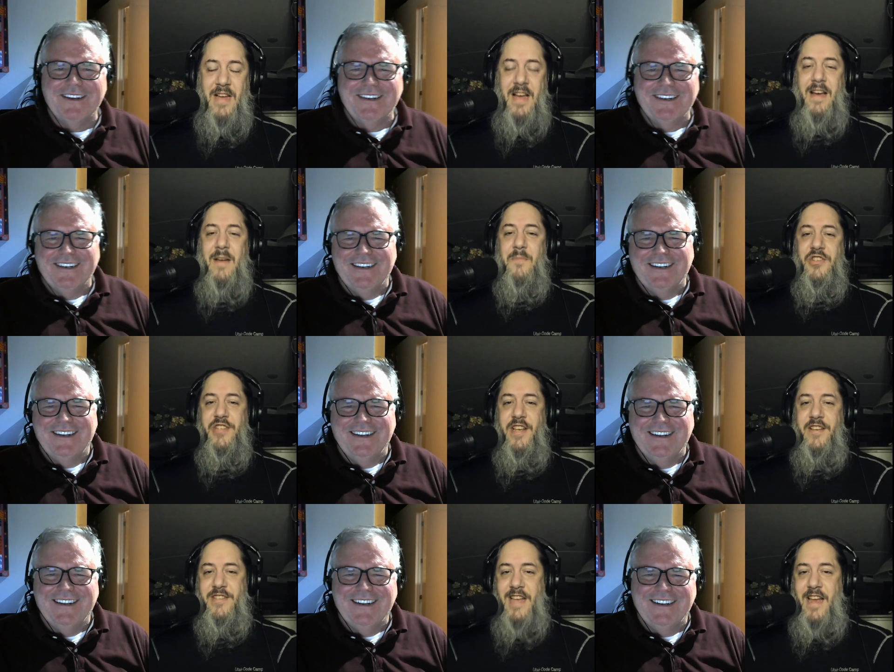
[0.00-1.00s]
Speaker 1: I appreciate
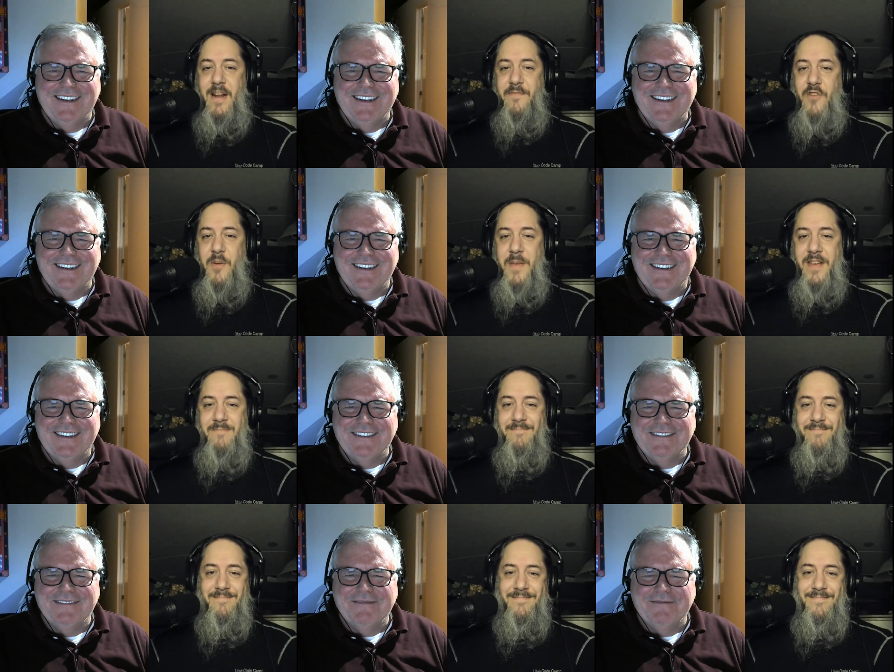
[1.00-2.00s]
you staying up for me.
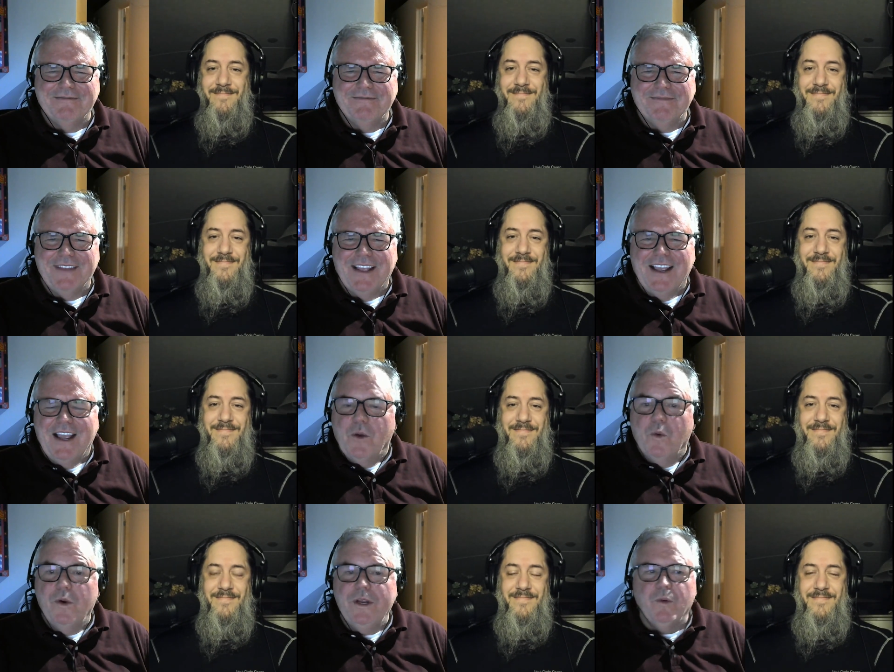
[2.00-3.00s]

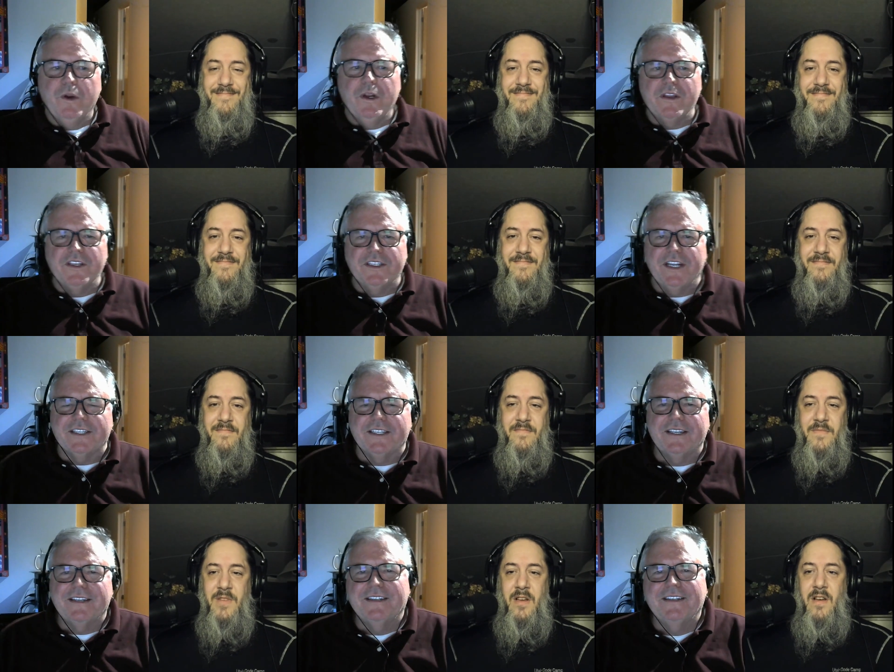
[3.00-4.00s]
Speaker 2: What are you working on these days?
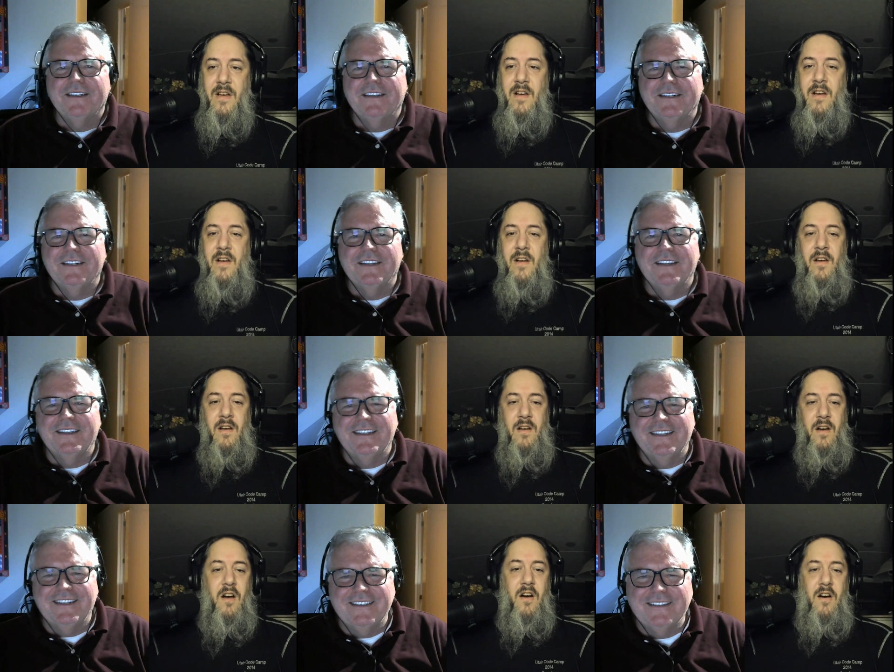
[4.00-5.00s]

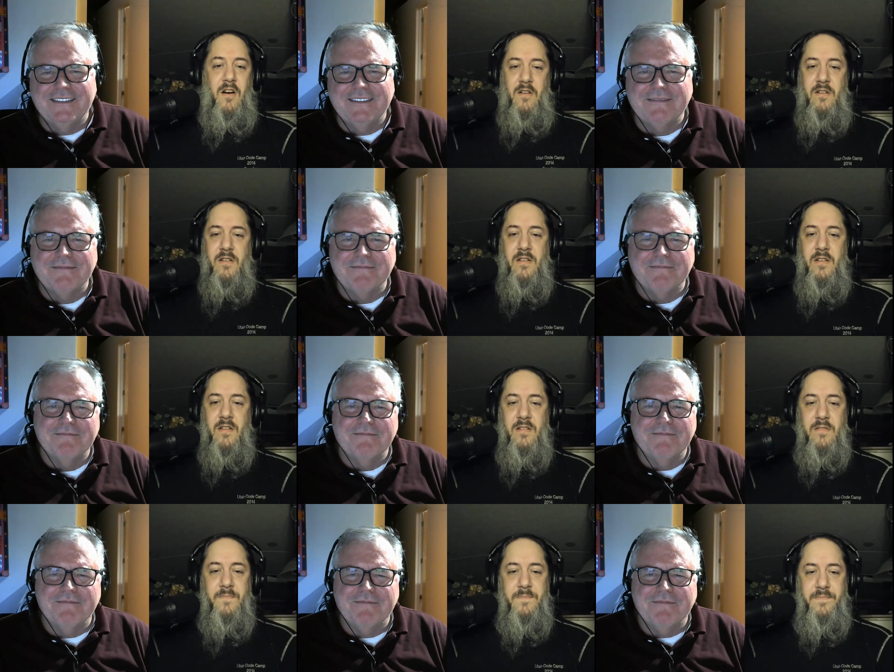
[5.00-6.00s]
Speaker 1: Oh,
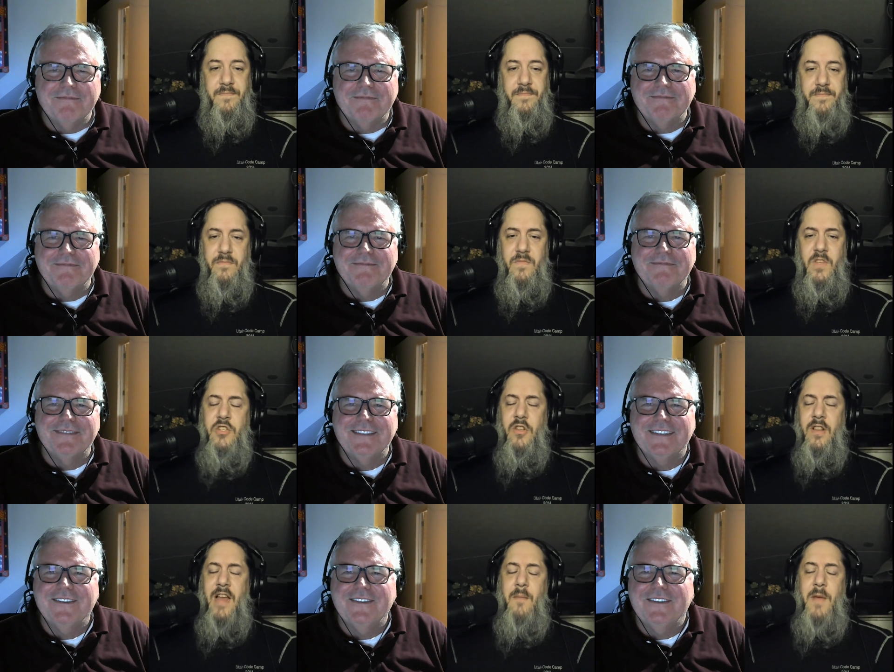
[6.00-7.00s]
so a
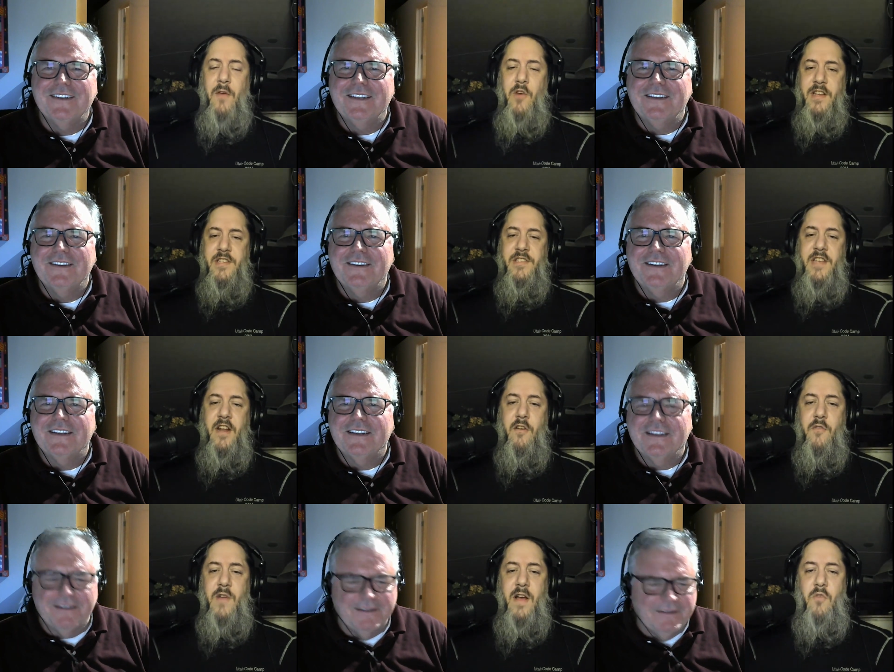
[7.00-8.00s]
lot of my work is centered
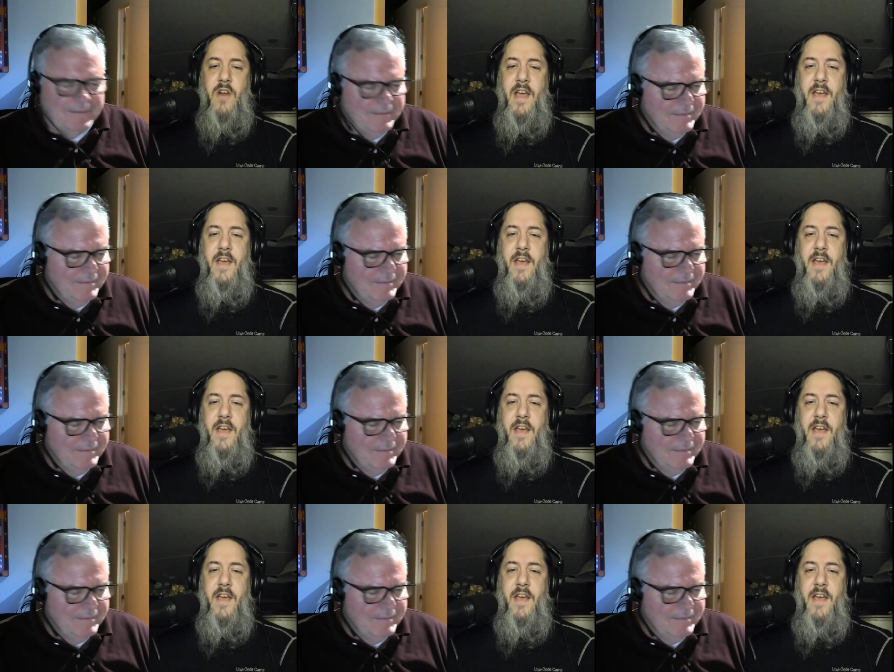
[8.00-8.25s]
around what I